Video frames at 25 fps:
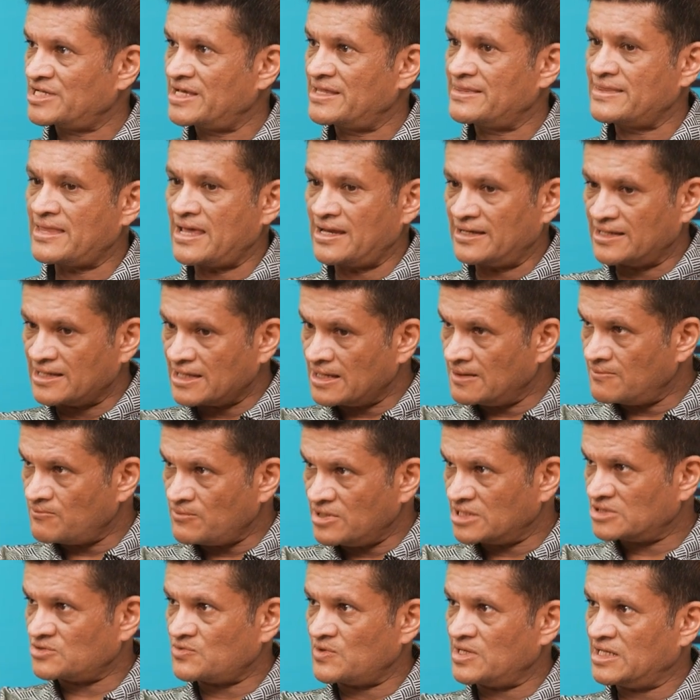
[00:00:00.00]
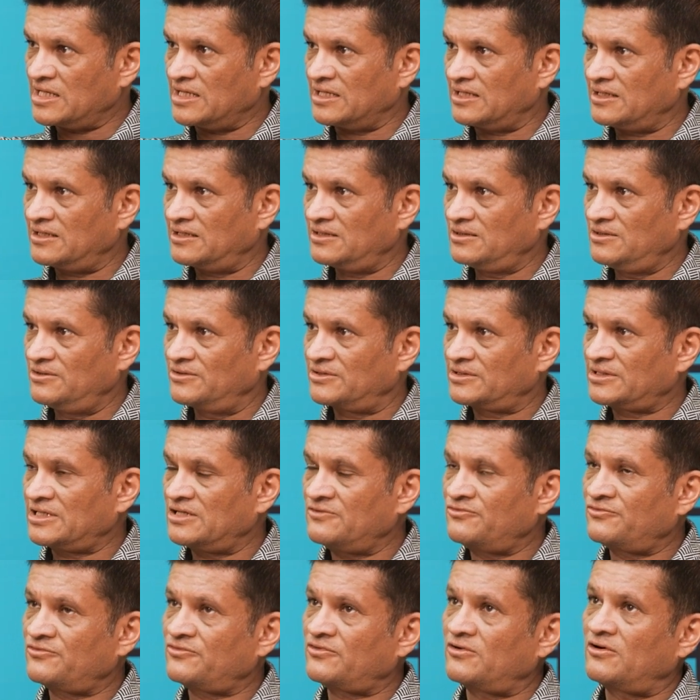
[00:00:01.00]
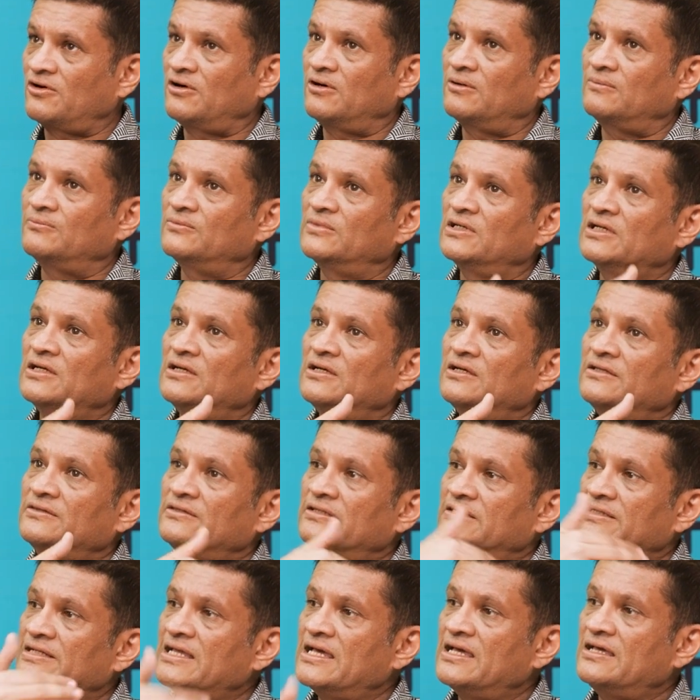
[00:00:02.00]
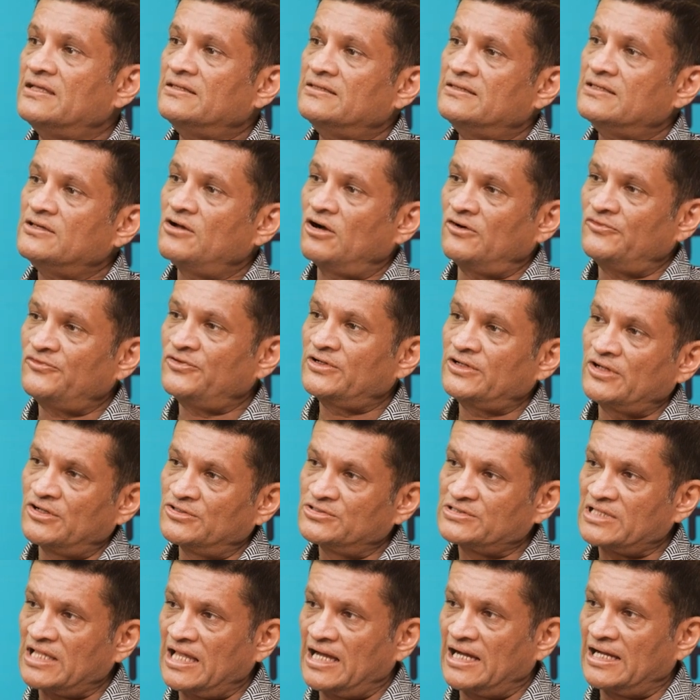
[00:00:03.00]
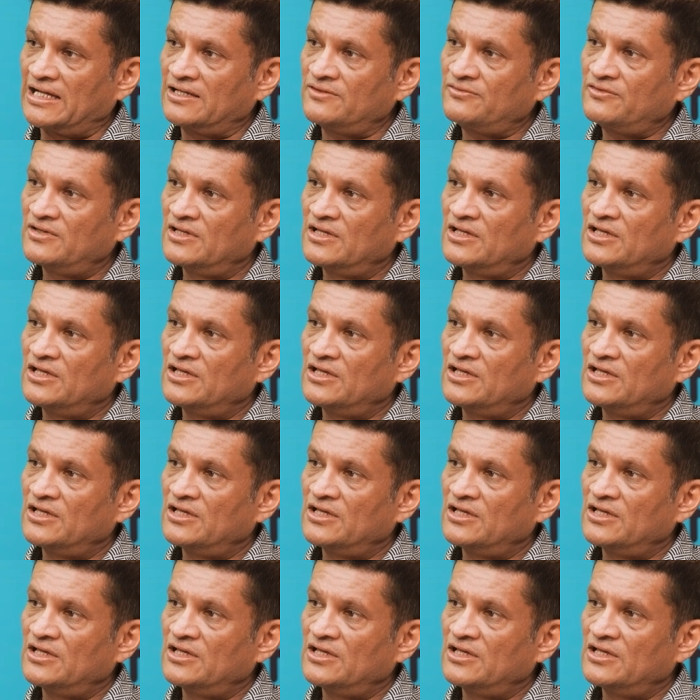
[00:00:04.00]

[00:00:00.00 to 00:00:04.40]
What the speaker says: And then in between, okay, from the day the offer goes live,